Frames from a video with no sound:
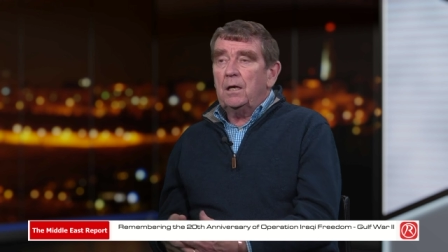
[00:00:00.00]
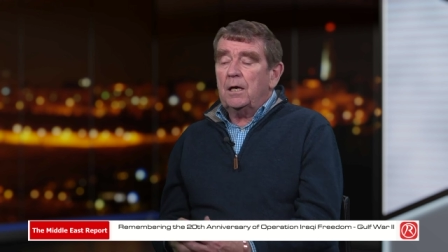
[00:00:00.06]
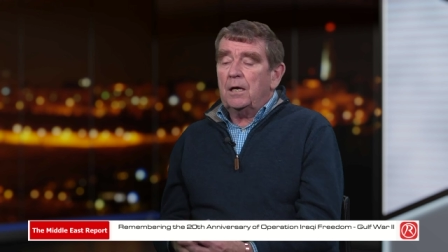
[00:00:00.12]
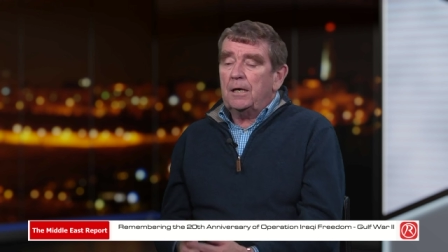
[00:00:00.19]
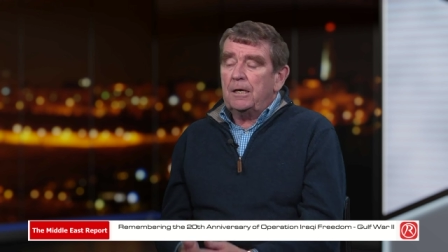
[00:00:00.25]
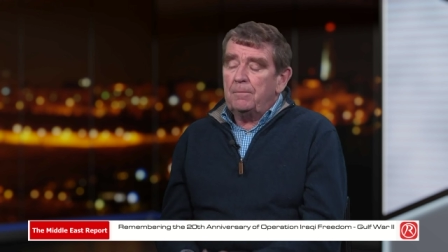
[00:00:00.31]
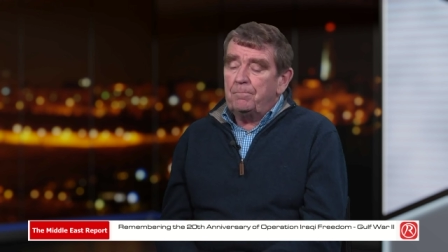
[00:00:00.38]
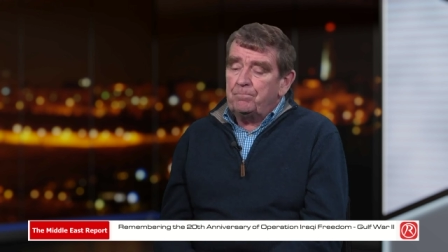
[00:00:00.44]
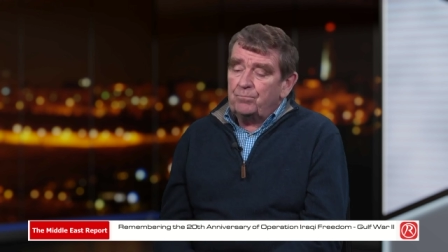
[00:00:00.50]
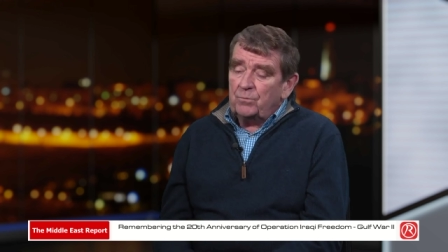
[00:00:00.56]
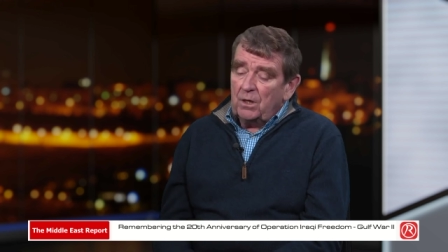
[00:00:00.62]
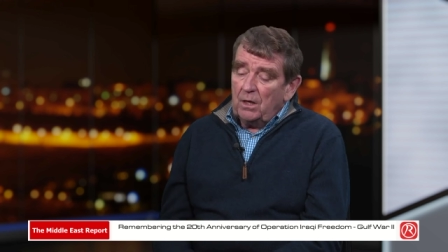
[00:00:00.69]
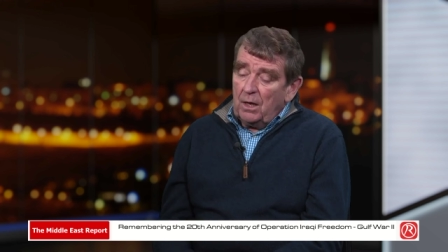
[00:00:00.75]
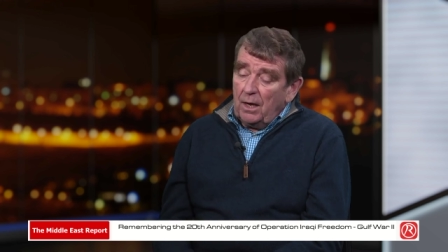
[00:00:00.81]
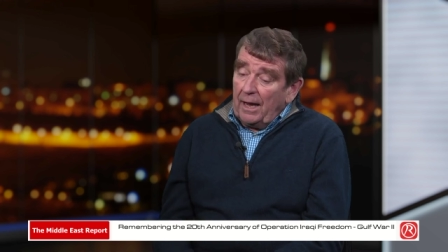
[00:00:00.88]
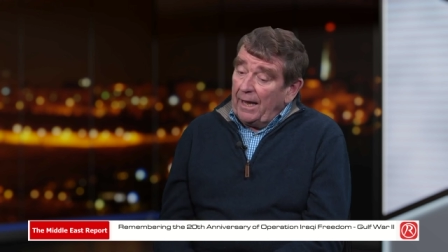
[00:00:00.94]
Um,
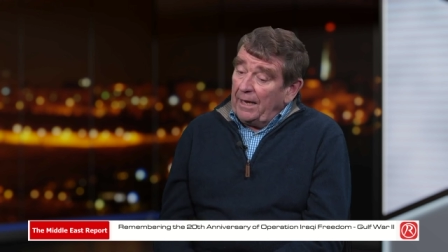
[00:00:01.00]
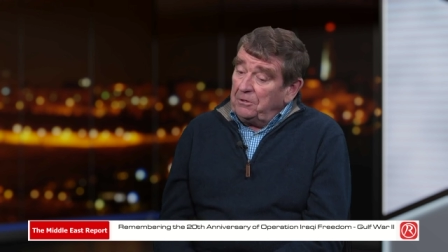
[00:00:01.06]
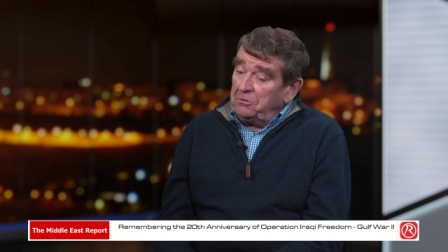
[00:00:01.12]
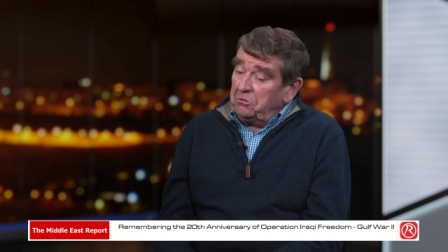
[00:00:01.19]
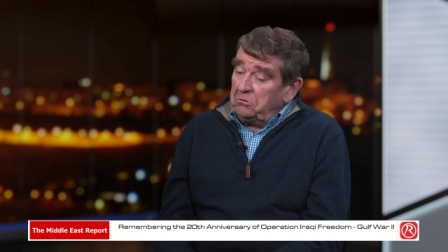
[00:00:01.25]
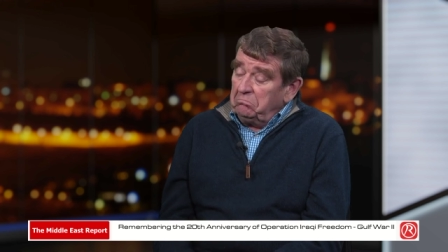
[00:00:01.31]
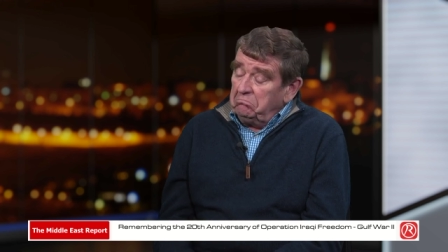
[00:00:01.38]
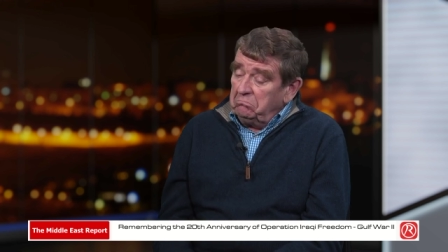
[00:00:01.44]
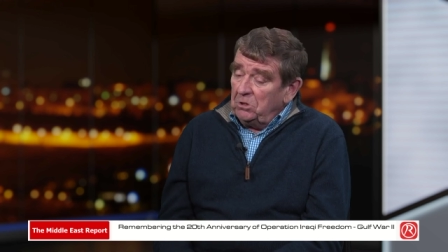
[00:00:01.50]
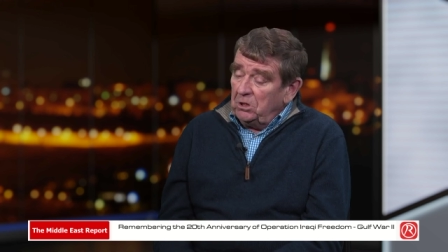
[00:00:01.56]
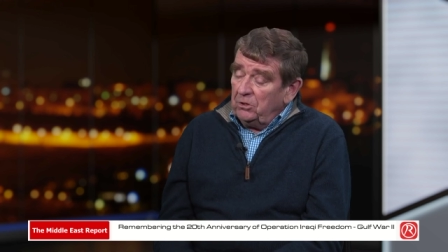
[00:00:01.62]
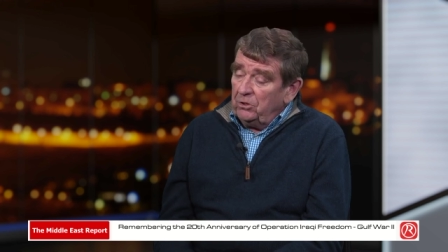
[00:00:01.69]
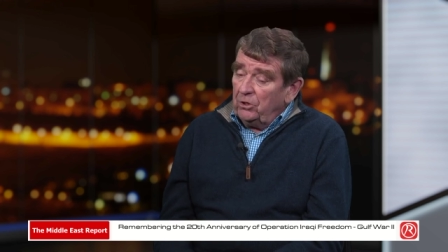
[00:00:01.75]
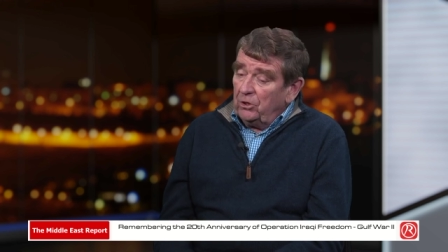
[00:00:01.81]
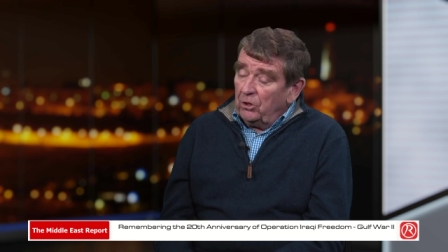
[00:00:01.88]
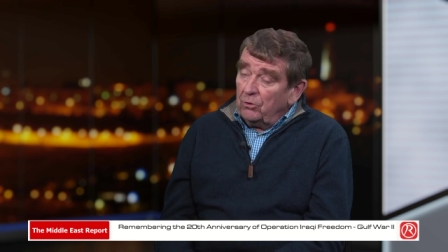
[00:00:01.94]
and
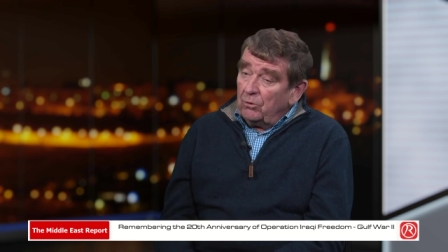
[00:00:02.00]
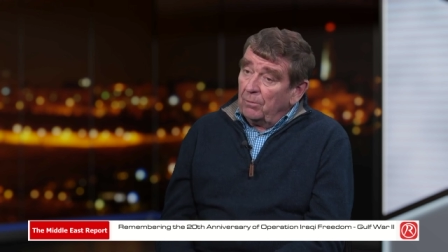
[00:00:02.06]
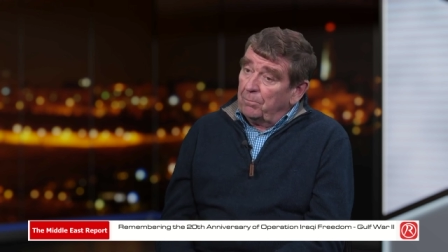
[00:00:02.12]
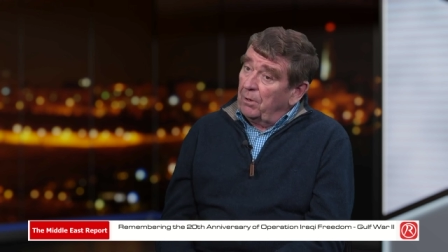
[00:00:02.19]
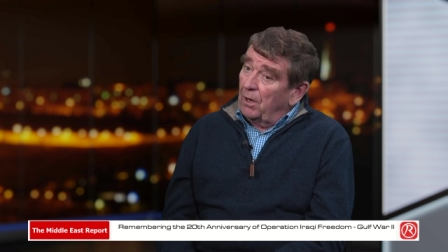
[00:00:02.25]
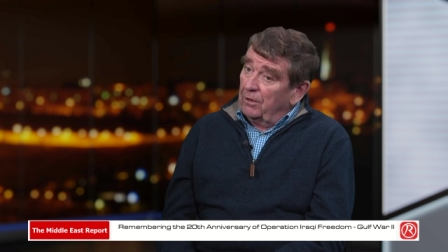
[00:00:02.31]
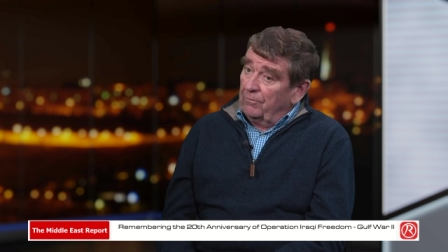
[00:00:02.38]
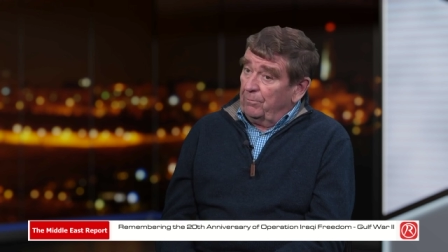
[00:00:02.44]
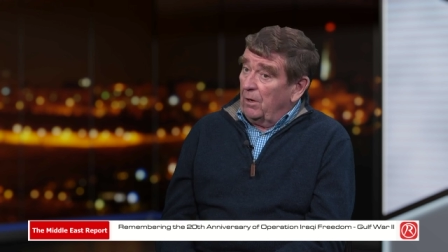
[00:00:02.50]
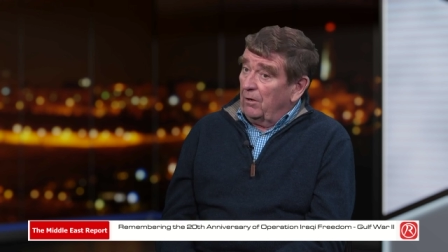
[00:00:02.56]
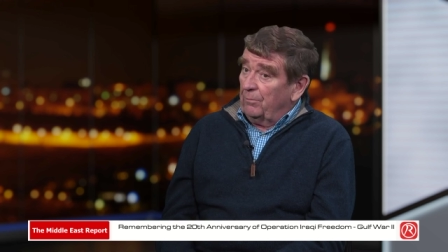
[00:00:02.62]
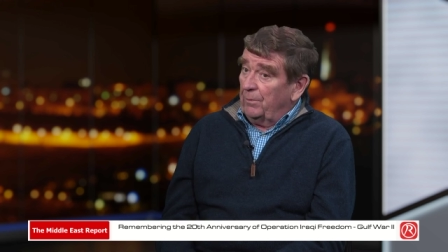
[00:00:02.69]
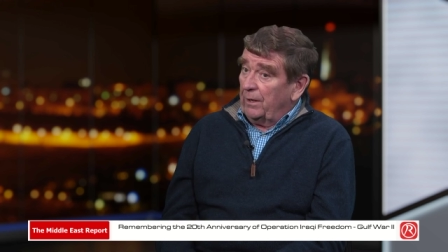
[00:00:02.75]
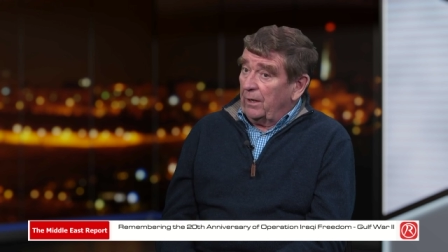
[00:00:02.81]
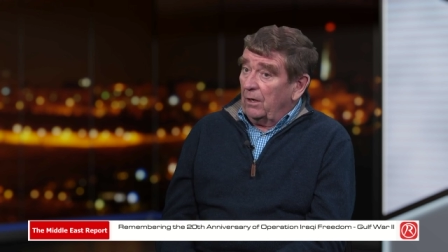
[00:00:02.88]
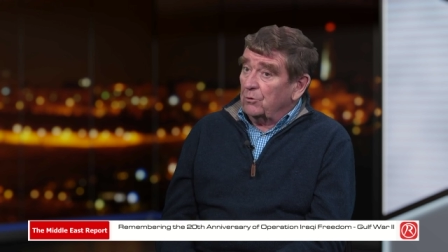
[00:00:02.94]
you know, apart, apart
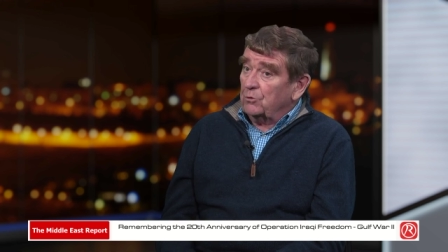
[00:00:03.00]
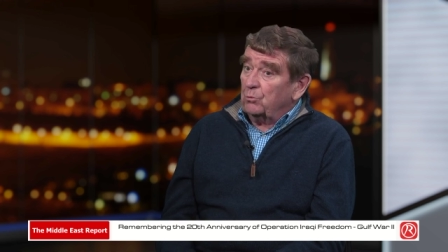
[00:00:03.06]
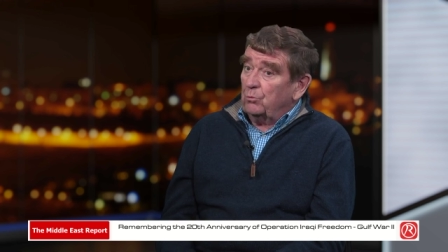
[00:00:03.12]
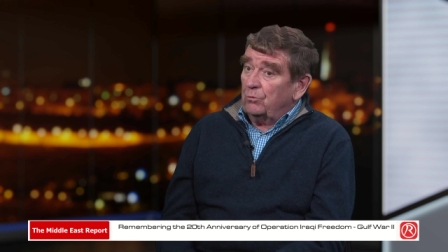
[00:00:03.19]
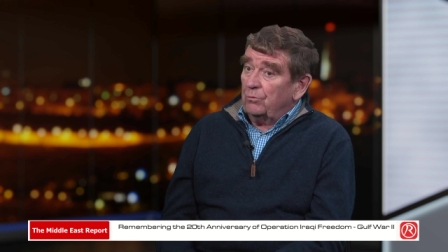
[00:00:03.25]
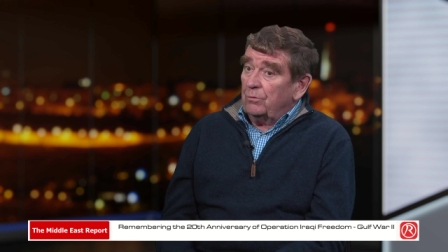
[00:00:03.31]
from anything else,